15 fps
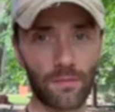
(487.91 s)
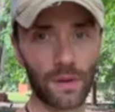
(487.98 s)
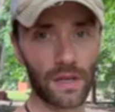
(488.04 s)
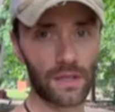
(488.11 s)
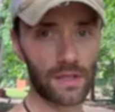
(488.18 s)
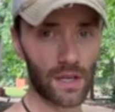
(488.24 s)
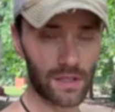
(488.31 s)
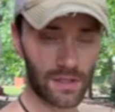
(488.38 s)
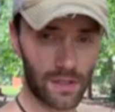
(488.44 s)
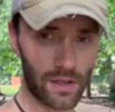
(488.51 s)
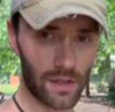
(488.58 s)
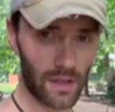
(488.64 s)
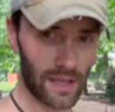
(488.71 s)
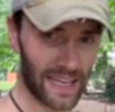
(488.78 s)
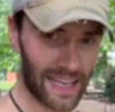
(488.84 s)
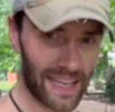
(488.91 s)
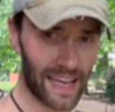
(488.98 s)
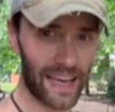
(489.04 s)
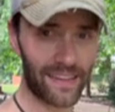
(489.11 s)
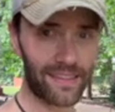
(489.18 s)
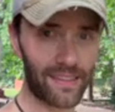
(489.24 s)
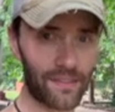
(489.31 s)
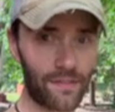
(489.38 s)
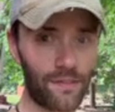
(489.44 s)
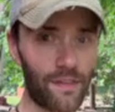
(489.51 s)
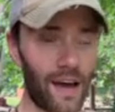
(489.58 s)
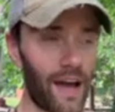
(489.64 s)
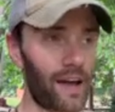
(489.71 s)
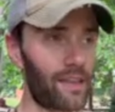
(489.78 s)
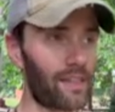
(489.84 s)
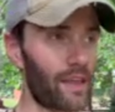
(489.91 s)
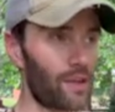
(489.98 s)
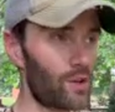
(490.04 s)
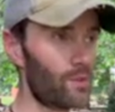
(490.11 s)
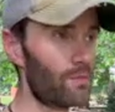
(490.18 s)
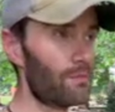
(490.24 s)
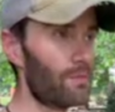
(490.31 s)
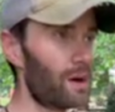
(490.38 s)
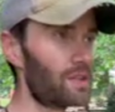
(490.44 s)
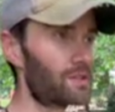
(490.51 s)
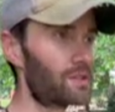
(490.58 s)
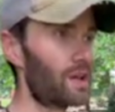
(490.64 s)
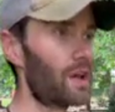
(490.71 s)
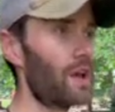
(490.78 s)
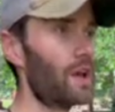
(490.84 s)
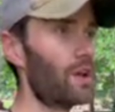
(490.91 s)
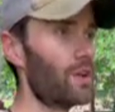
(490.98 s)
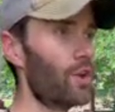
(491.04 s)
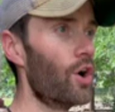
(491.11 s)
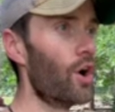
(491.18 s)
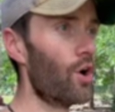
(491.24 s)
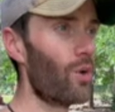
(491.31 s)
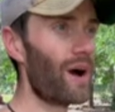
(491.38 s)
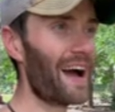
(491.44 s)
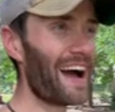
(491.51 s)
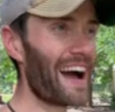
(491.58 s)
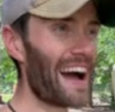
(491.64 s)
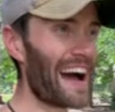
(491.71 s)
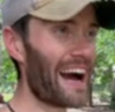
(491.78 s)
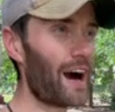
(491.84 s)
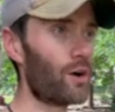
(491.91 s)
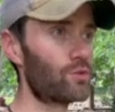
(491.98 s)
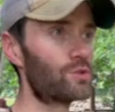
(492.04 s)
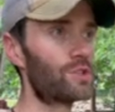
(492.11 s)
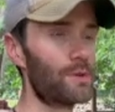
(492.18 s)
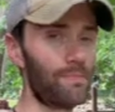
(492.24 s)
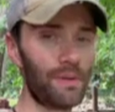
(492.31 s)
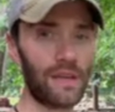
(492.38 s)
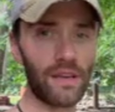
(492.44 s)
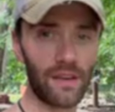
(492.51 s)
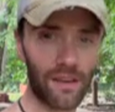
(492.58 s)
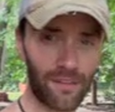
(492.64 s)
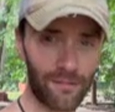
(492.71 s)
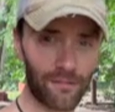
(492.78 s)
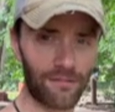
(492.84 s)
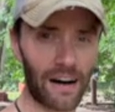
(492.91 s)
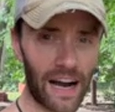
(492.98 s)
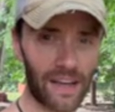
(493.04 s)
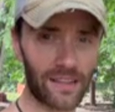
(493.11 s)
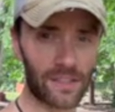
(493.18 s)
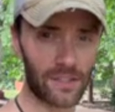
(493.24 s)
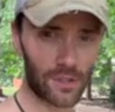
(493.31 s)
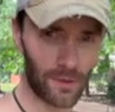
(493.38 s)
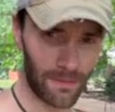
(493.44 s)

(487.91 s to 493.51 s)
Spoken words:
But it doesn't negate the fact that you must know how to be violent.